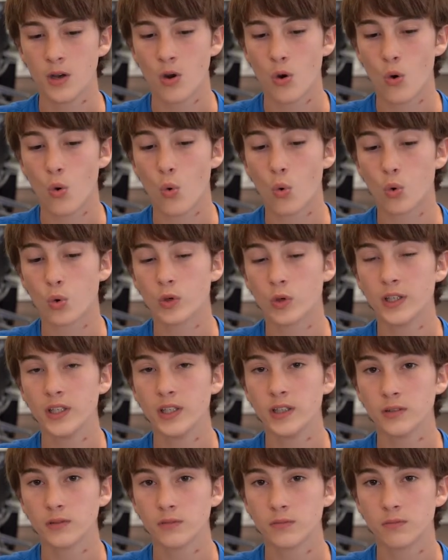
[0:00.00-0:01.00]

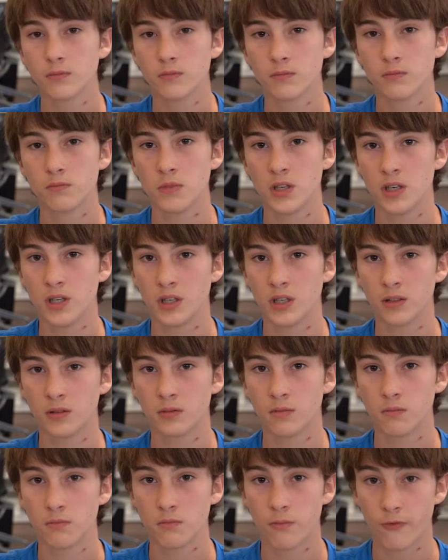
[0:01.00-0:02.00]
ori, meaning
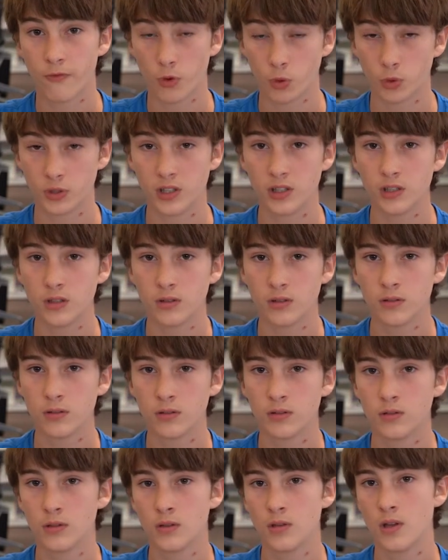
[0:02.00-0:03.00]
folded,
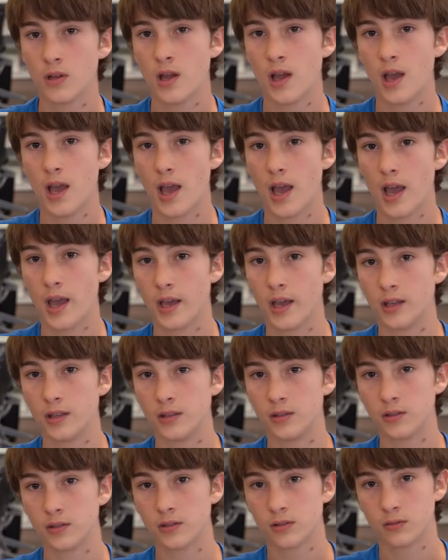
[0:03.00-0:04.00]

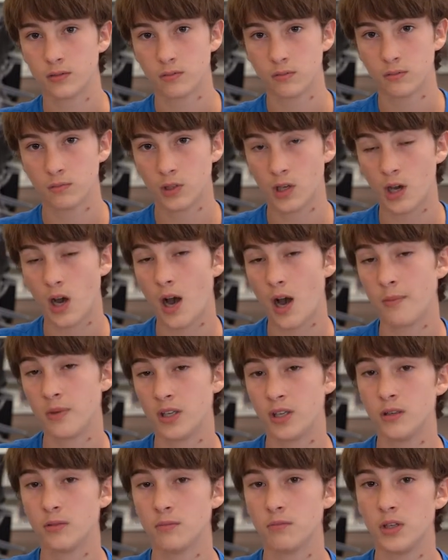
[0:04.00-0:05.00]
and
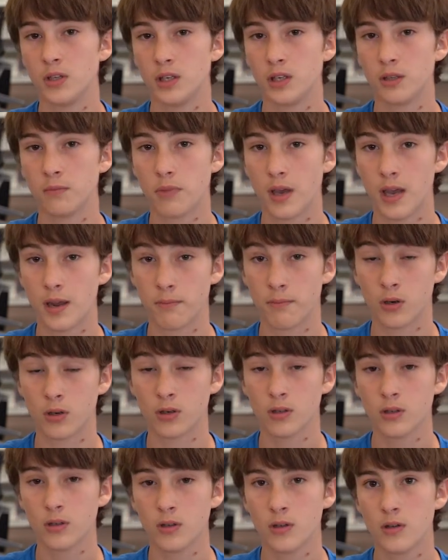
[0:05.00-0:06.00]
kami, meaning paper.
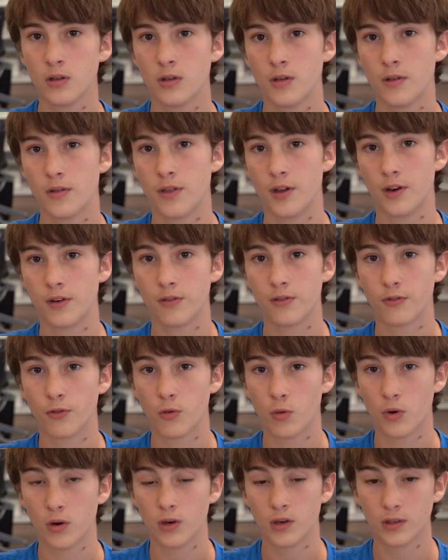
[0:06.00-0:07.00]

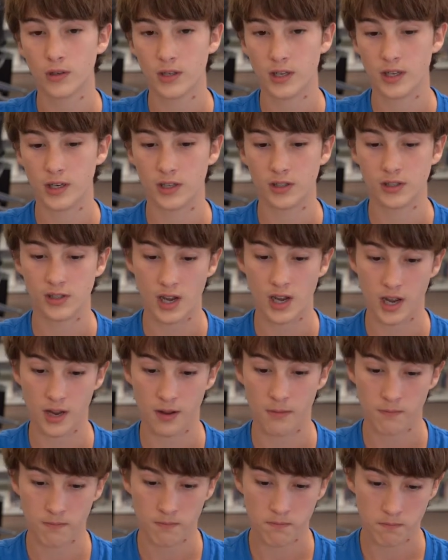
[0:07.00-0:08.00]
Therefore, it is a
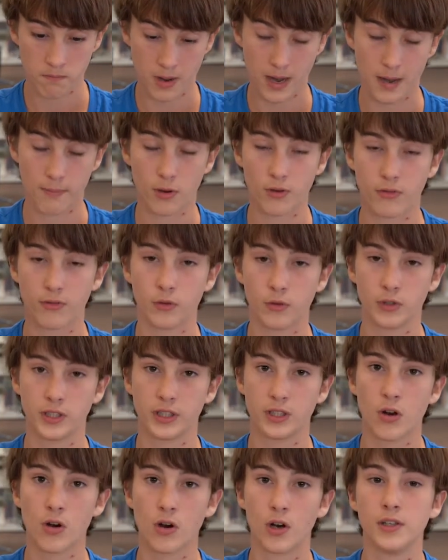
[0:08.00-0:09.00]
paper
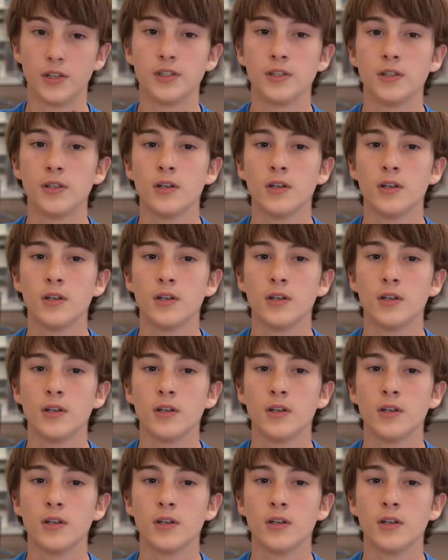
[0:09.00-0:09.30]
folding art.